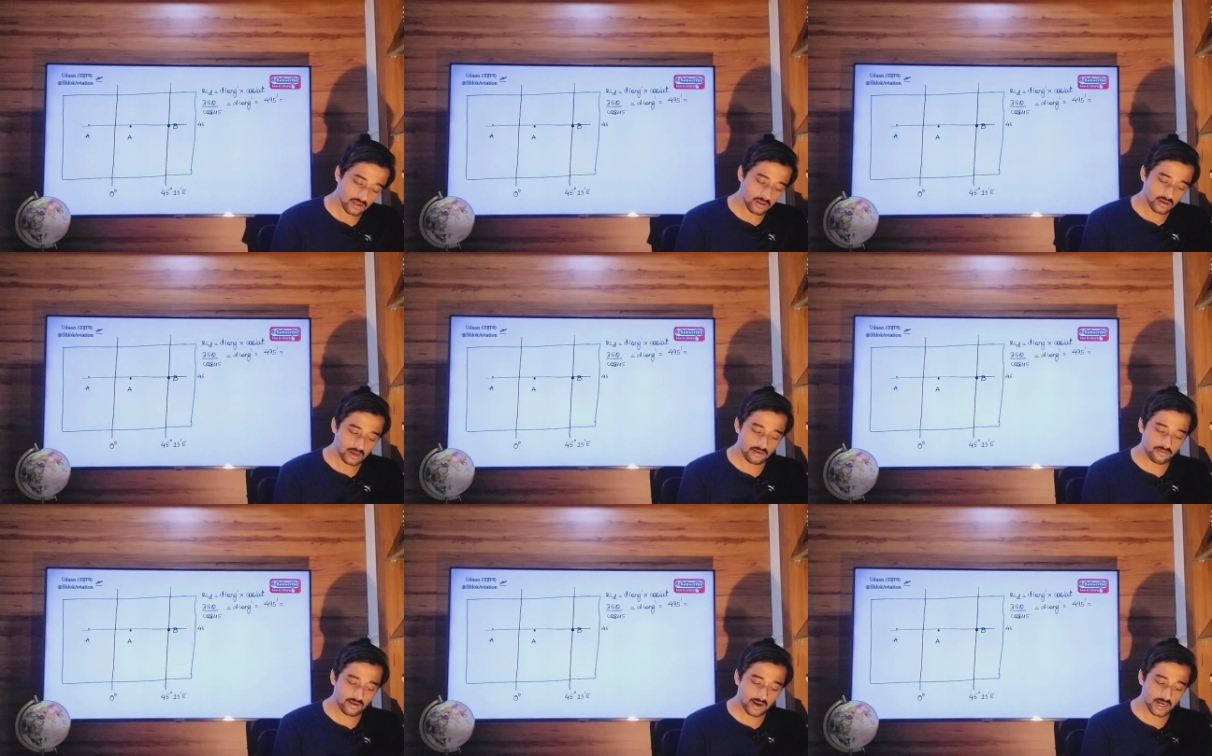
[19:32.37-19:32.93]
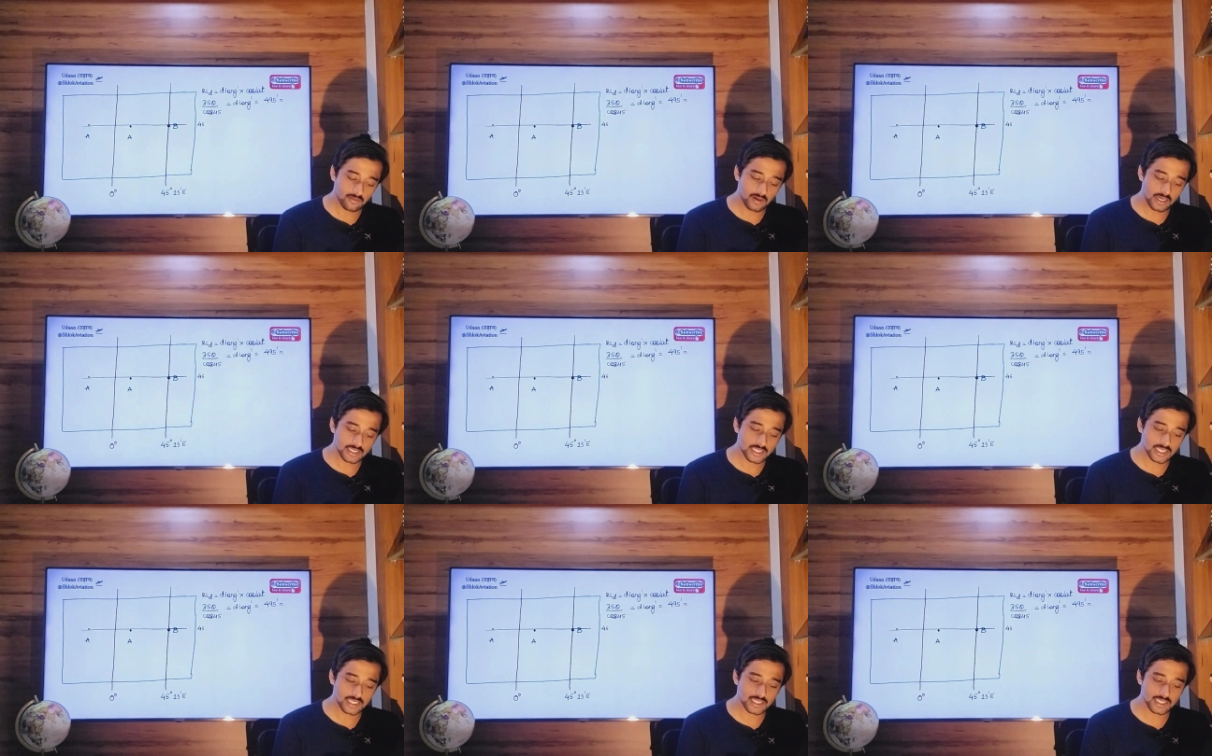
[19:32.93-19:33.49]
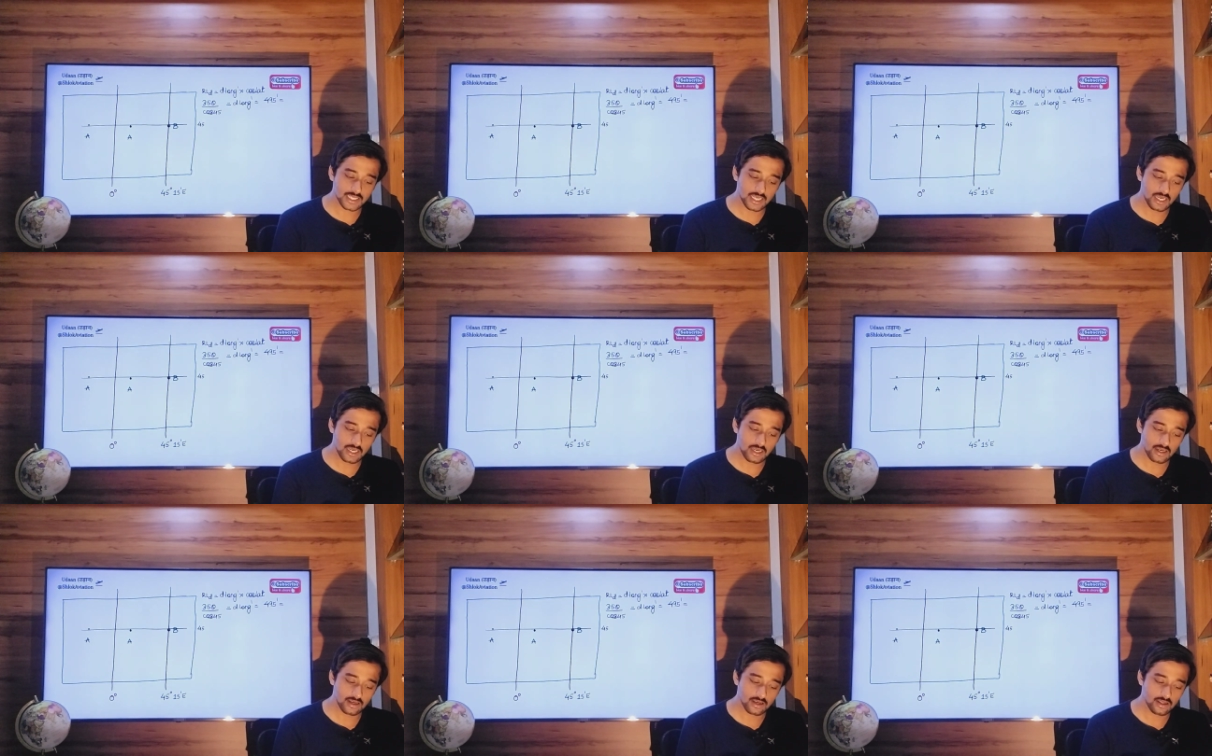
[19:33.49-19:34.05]
Divided by
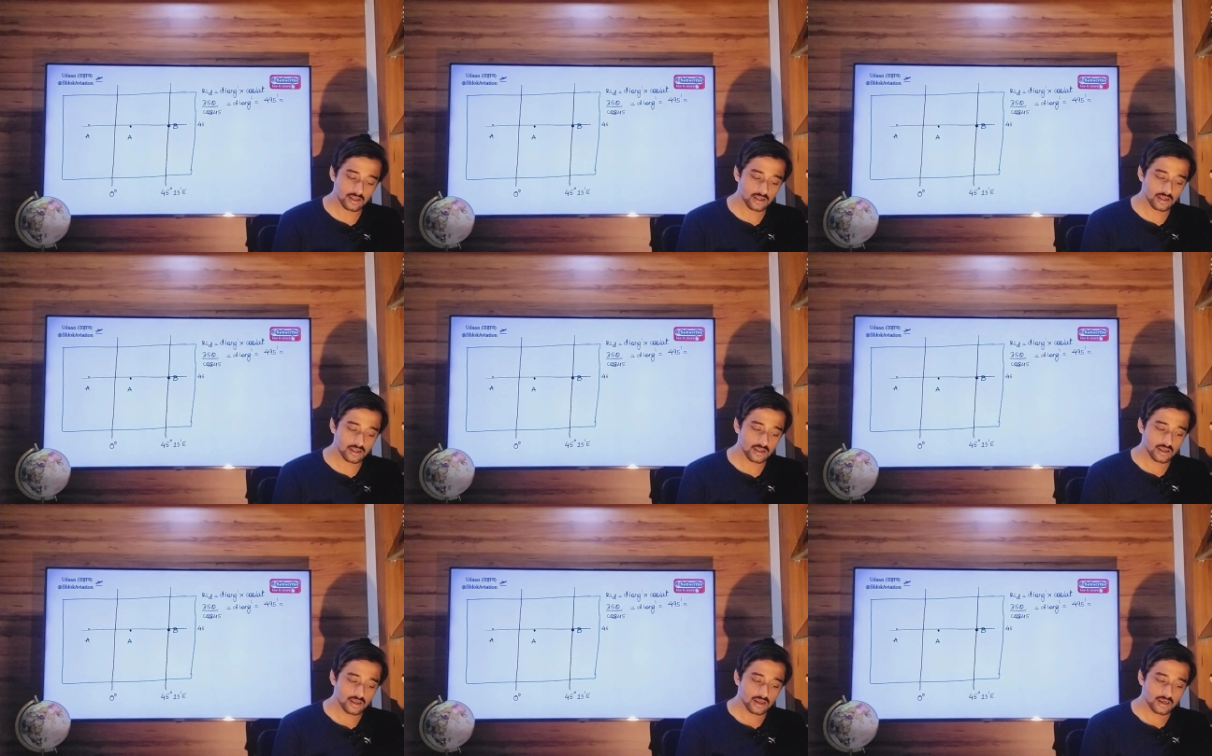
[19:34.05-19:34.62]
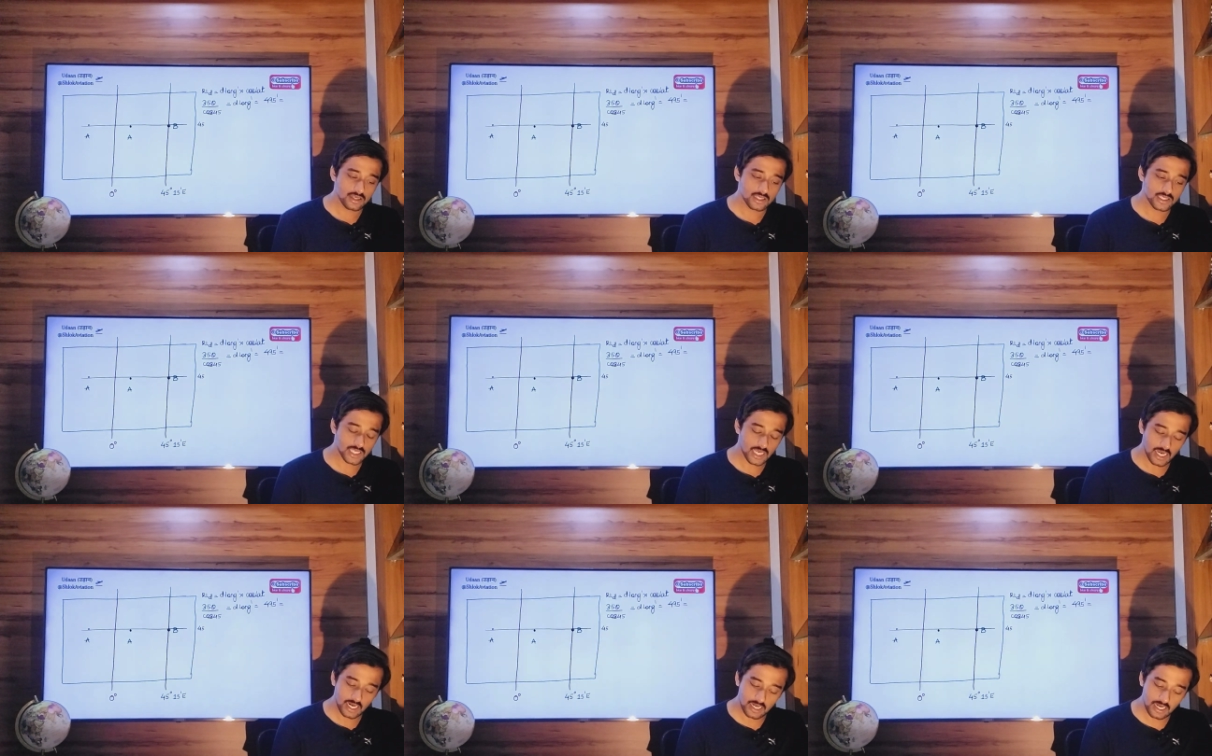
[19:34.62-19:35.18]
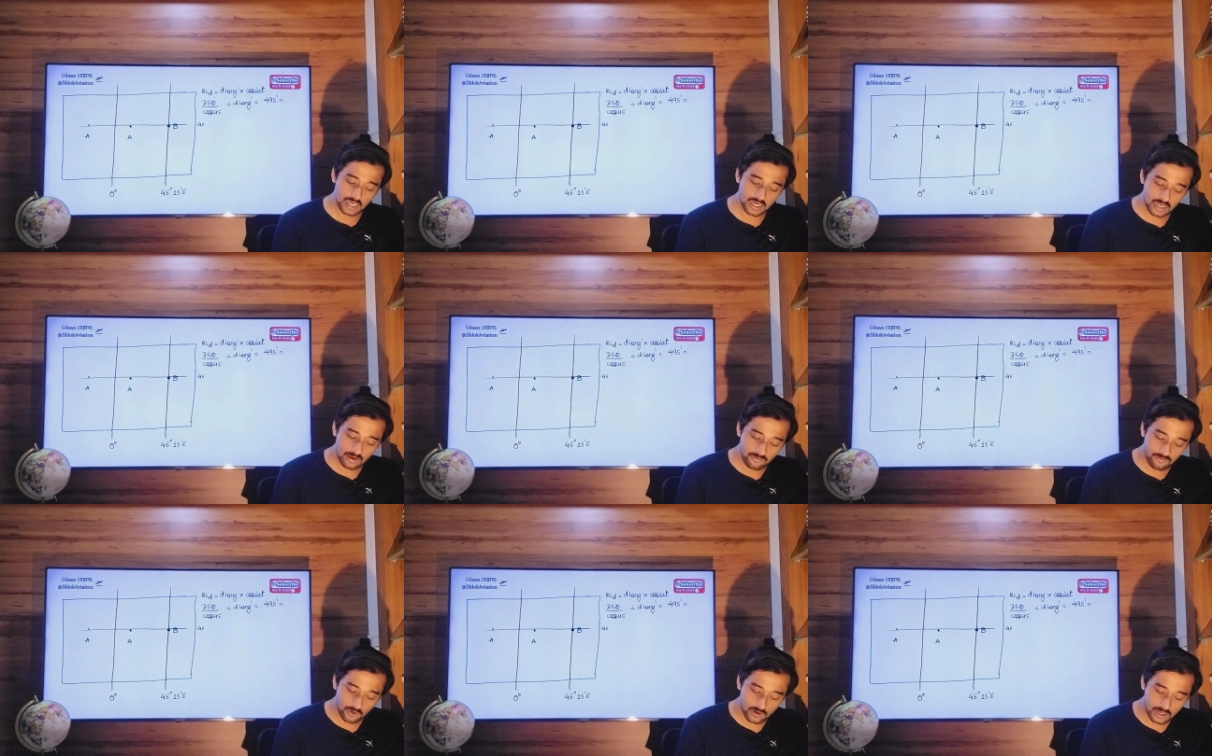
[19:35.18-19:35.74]
60 is 8
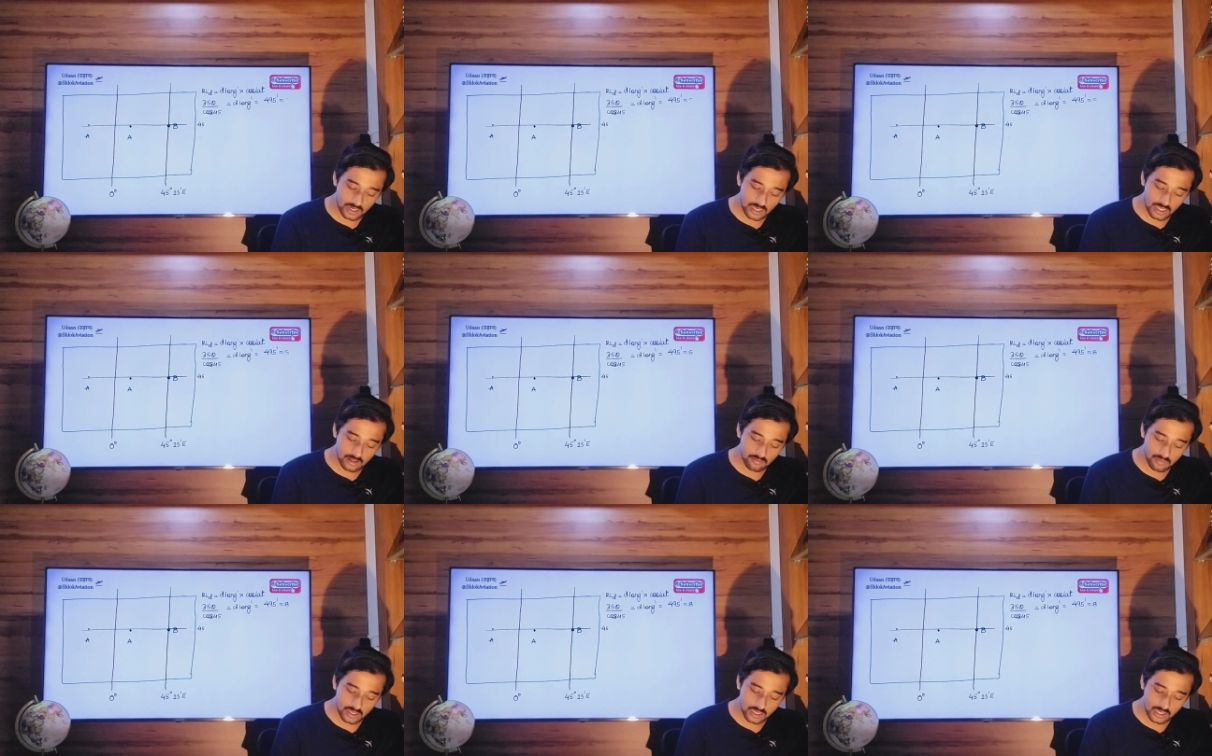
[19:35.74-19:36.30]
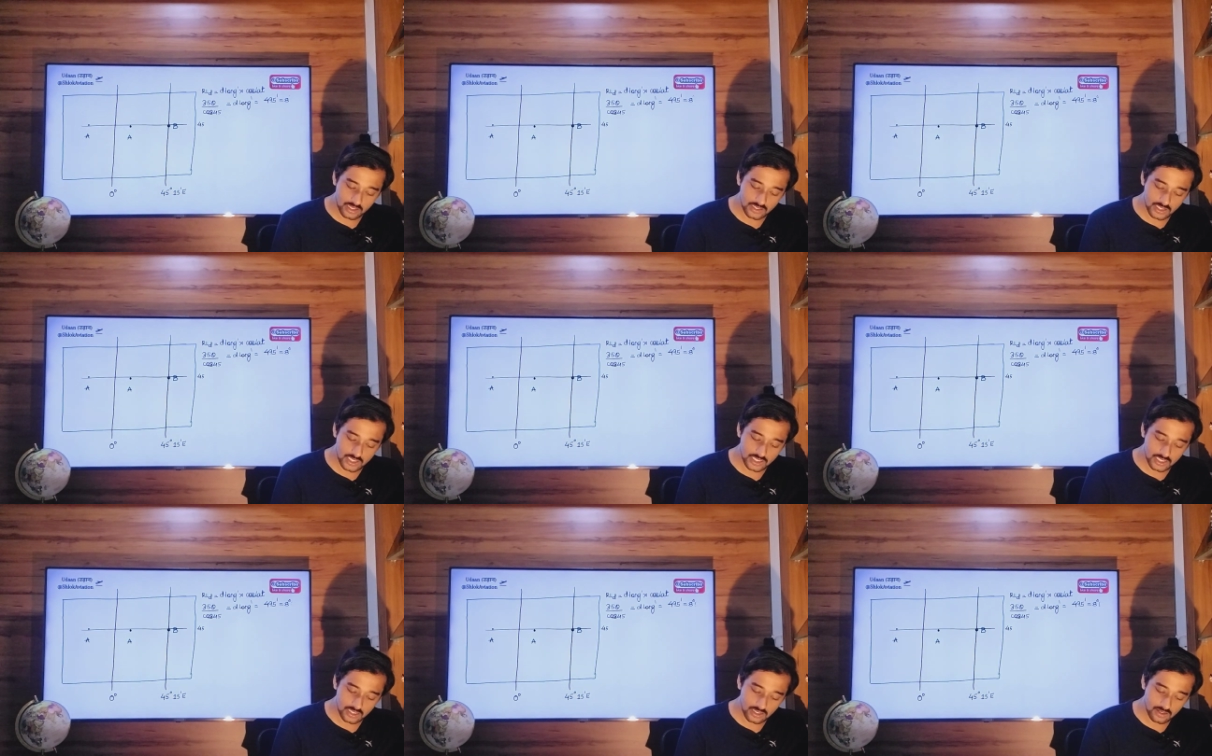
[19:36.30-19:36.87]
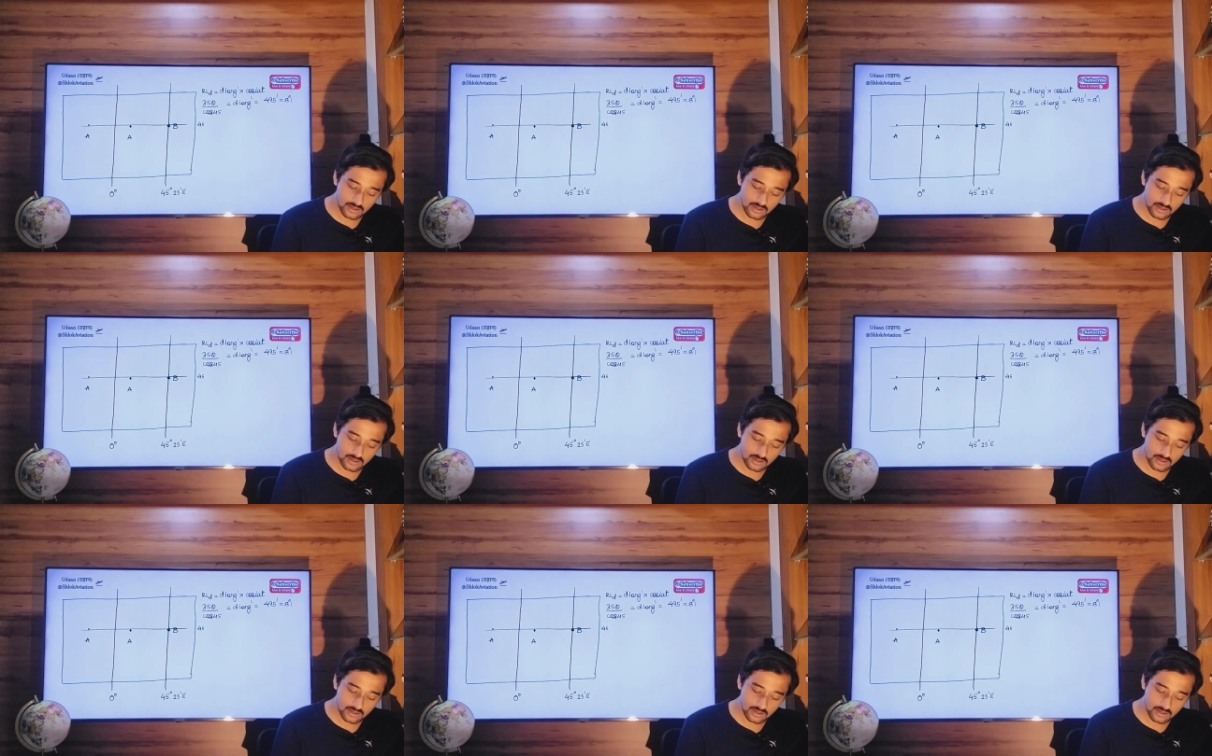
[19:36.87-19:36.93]
degree 14 minutes.